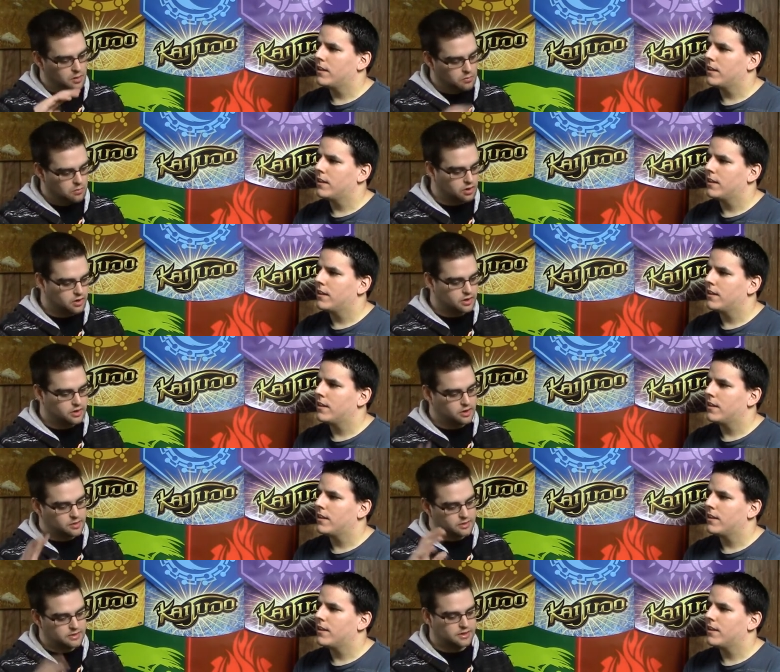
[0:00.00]
Speaker 1: Mark of
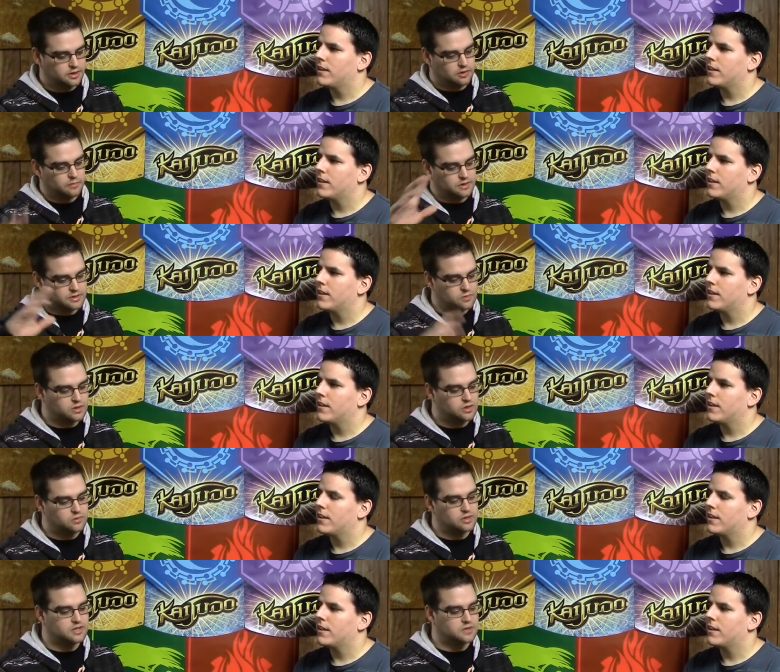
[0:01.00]
Kalima, Terrapits, what
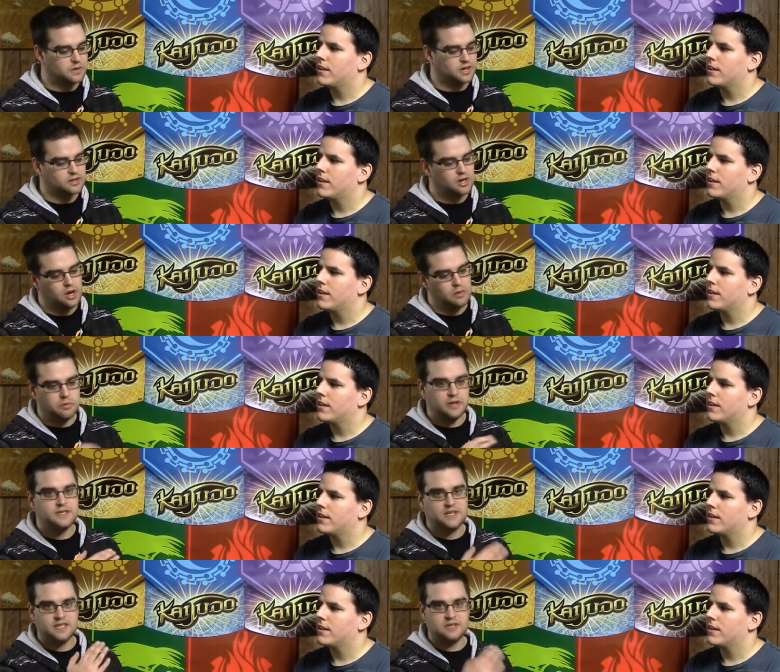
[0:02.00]
you would expect. But
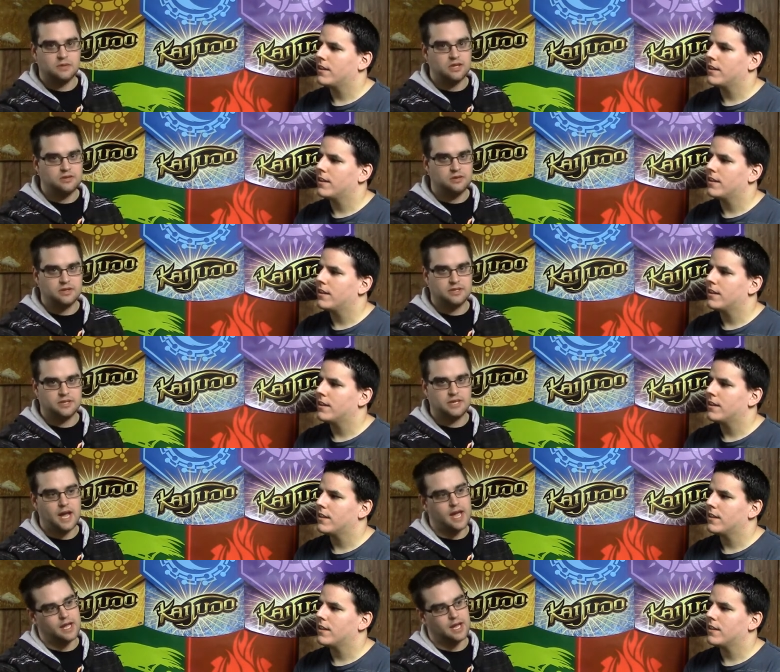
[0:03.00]
he's got some interesting
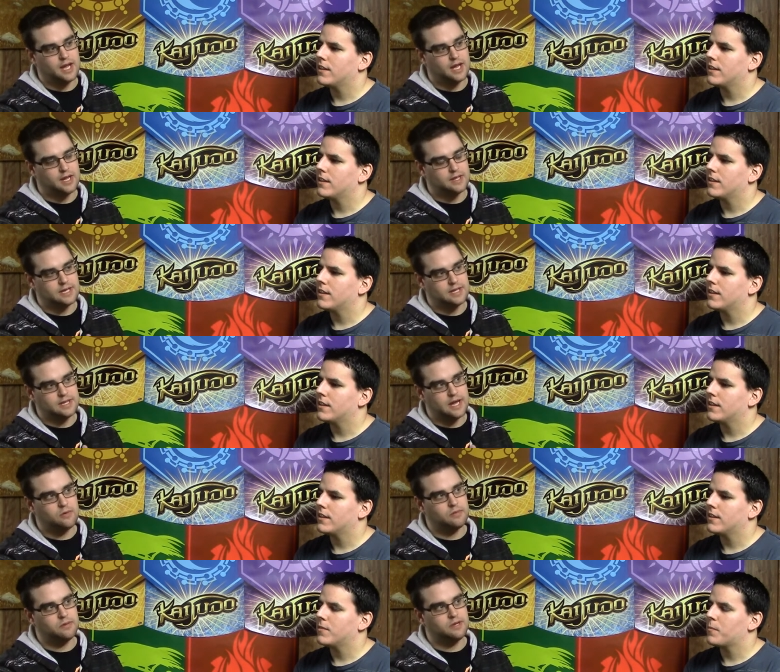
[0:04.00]
tech, and I think
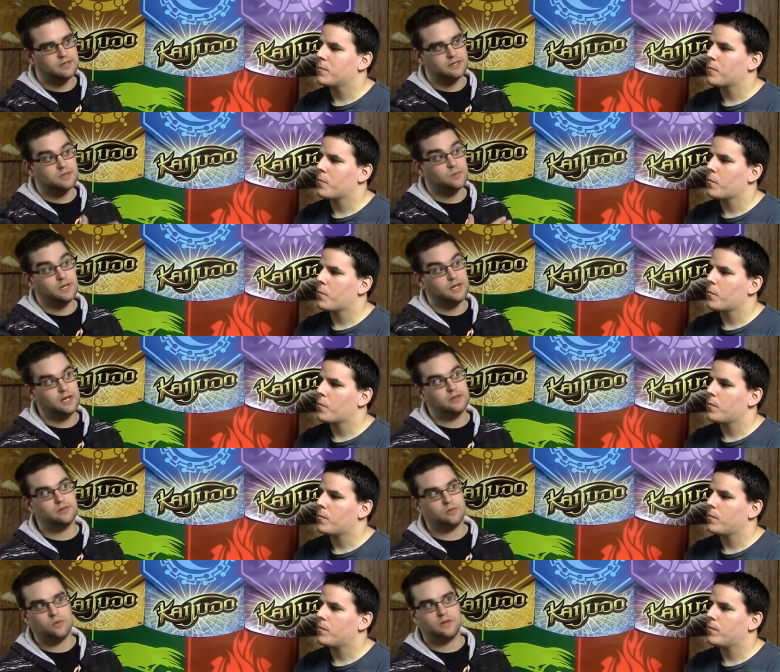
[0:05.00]
that would be since we
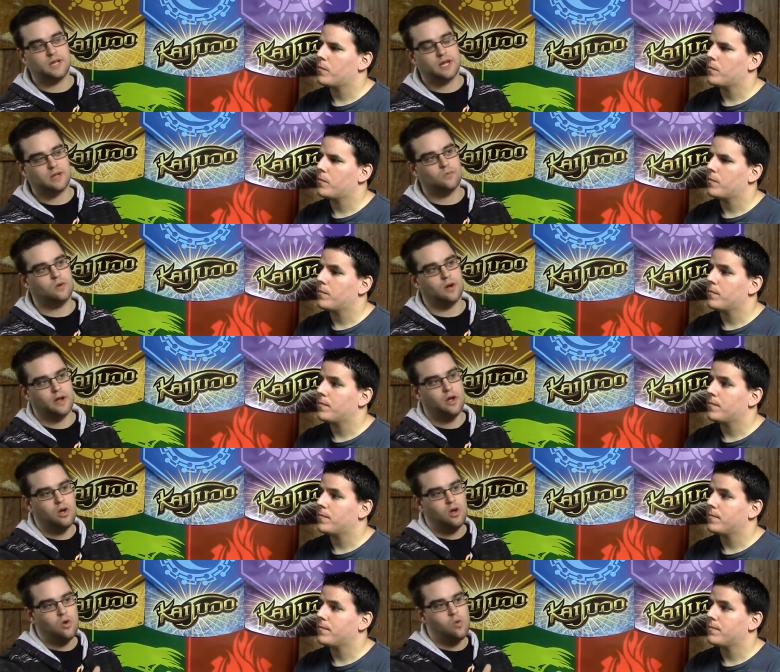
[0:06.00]
answer what deck and why,
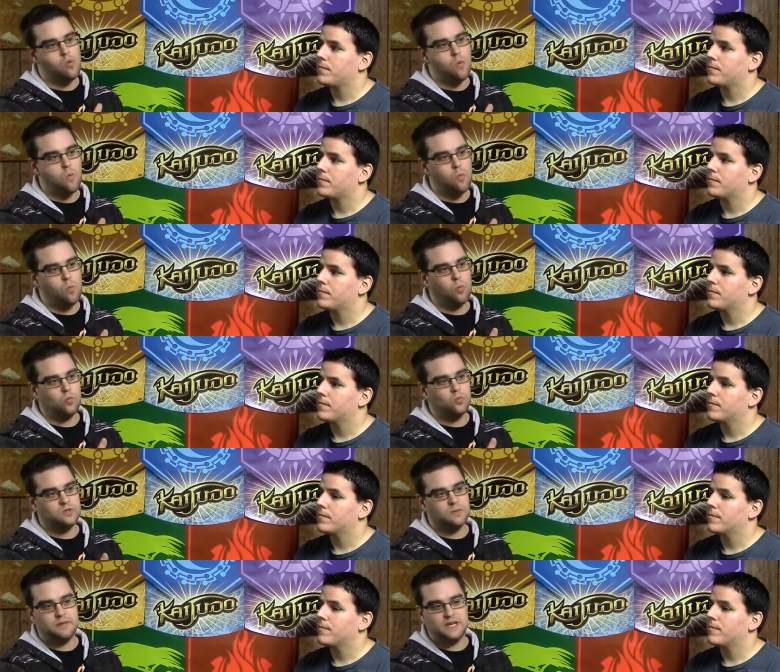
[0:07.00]

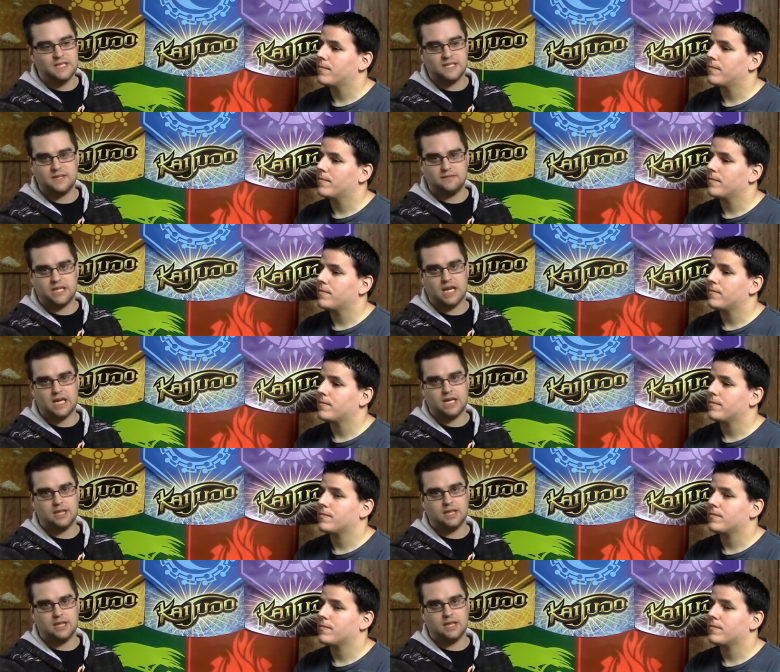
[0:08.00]
the pieces of tech